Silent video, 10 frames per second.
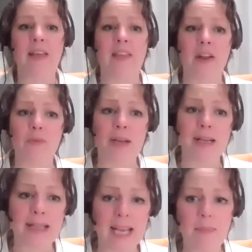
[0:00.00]
than
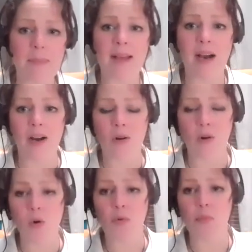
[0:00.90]
reclaiming our
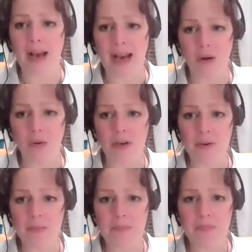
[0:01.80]
own power,
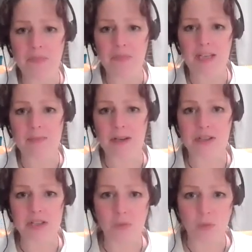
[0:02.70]

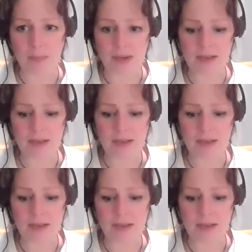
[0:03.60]
especially women.